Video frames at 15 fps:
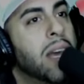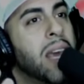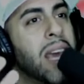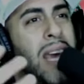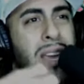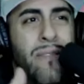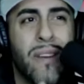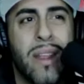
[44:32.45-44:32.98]

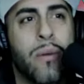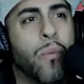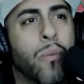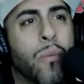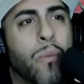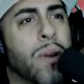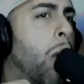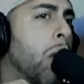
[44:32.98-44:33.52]
Yes. Even
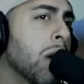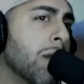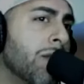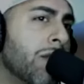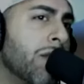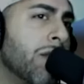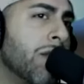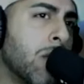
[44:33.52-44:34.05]
with all of
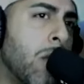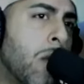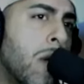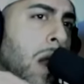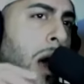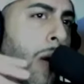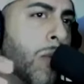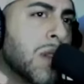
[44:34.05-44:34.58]
this going
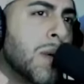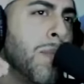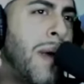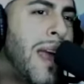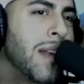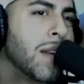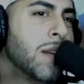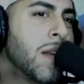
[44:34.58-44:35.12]
on with the
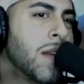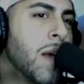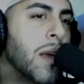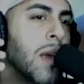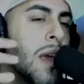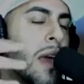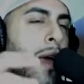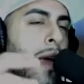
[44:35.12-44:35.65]
pandemic,
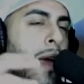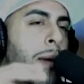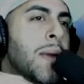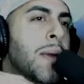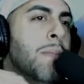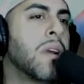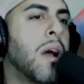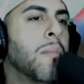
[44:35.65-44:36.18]

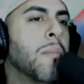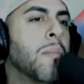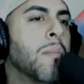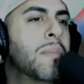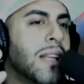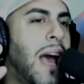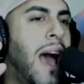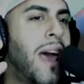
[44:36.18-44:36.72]
people come
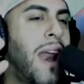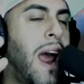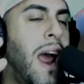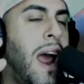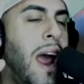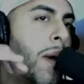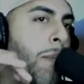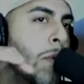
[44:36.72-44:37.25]
inside. I
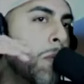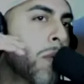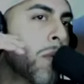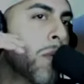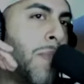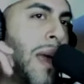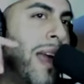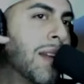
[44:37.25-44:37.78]
remember when the
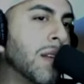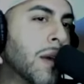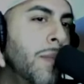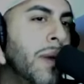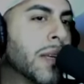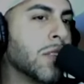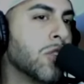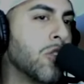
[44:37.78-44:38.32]

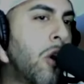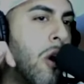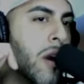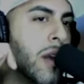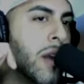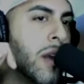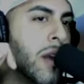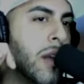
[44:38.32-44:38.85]
pandemic started,